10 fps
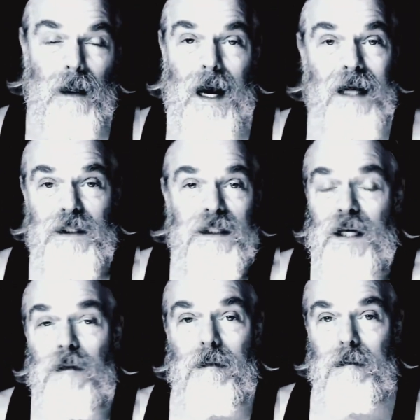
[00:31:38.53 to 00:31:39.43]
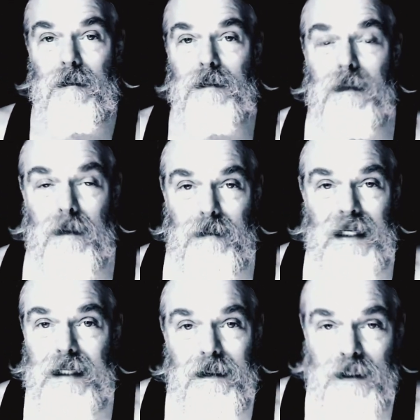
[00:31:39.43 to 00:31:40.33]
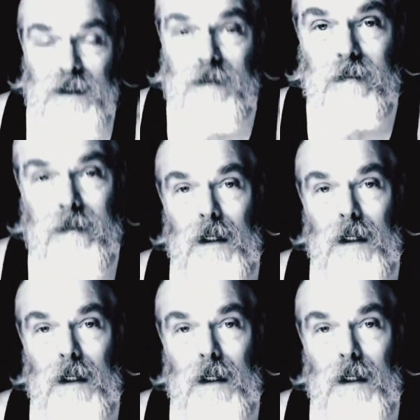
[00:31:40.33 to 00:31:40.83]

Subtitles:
I just don't need to